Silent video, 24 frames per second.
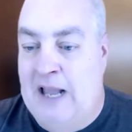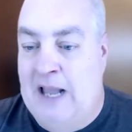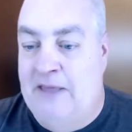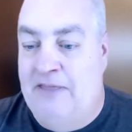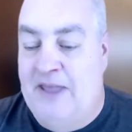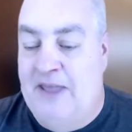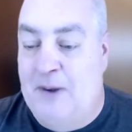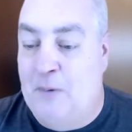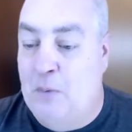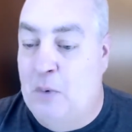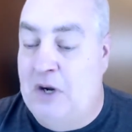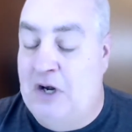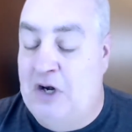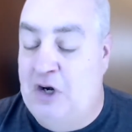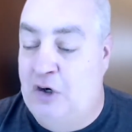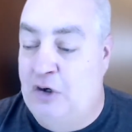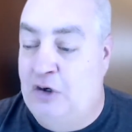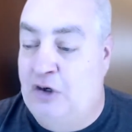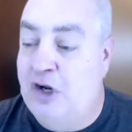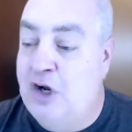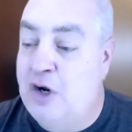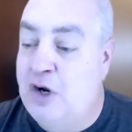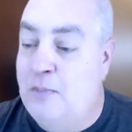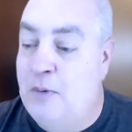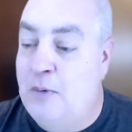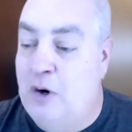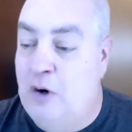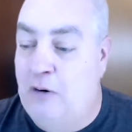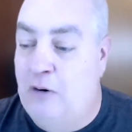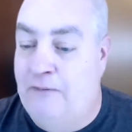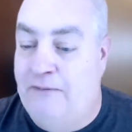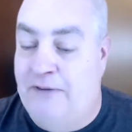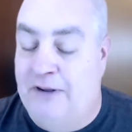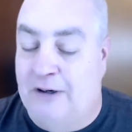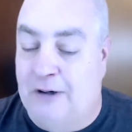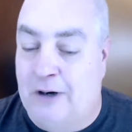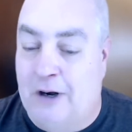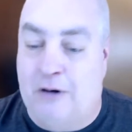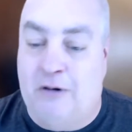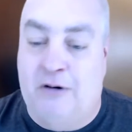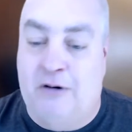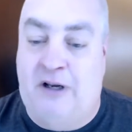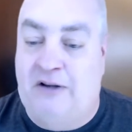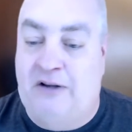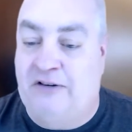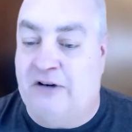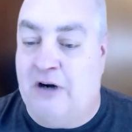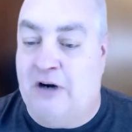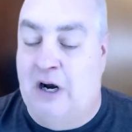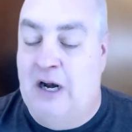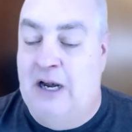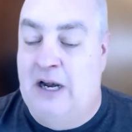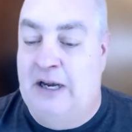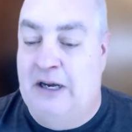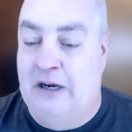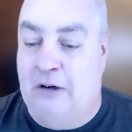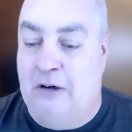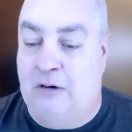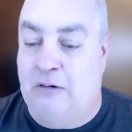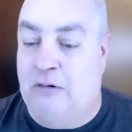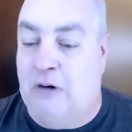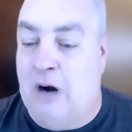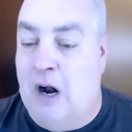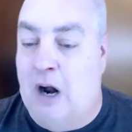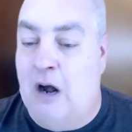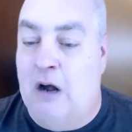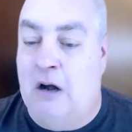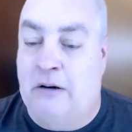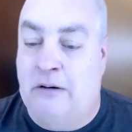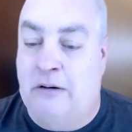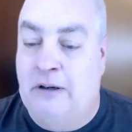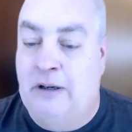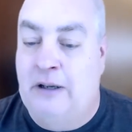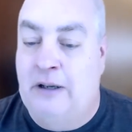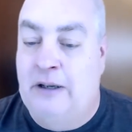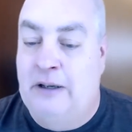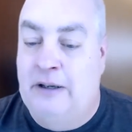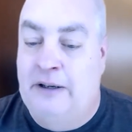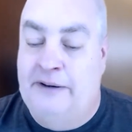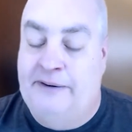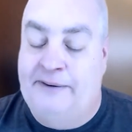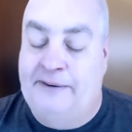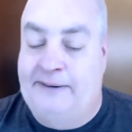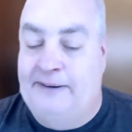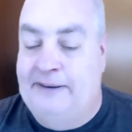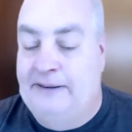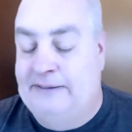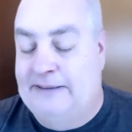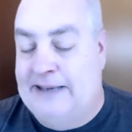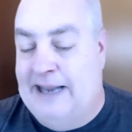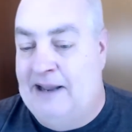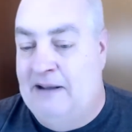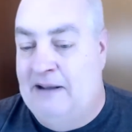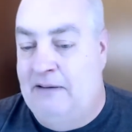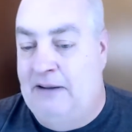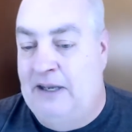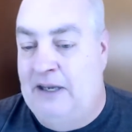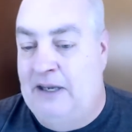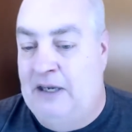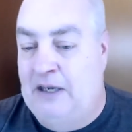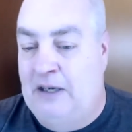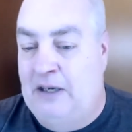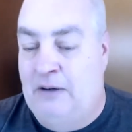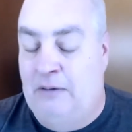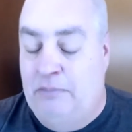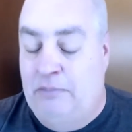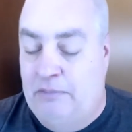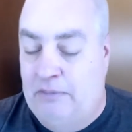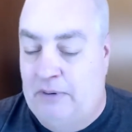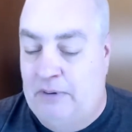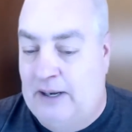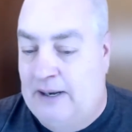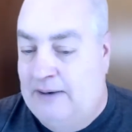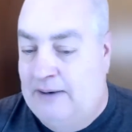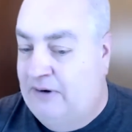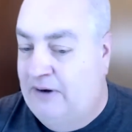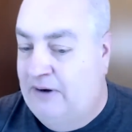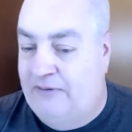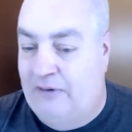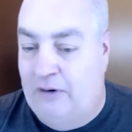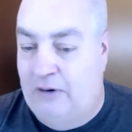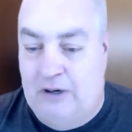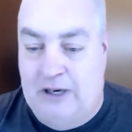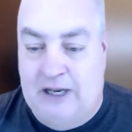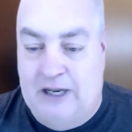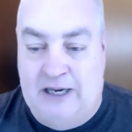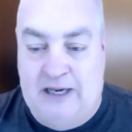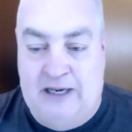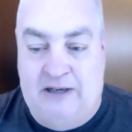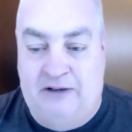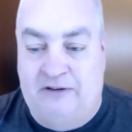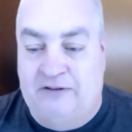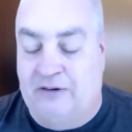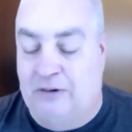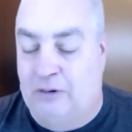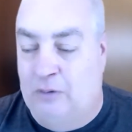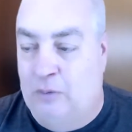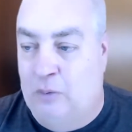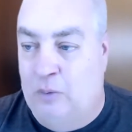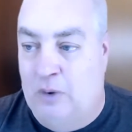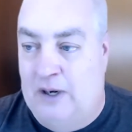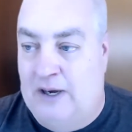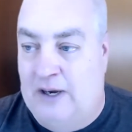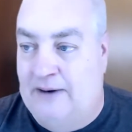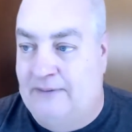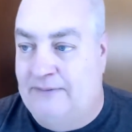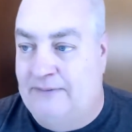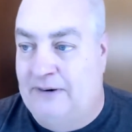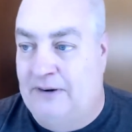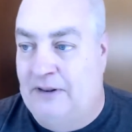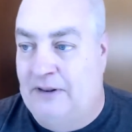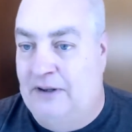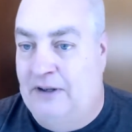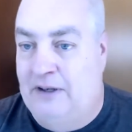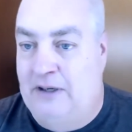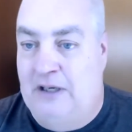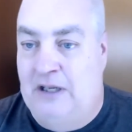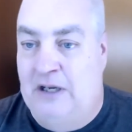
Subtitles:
Then when you do move, they're already starting to crawl daily, every few days or whatever they're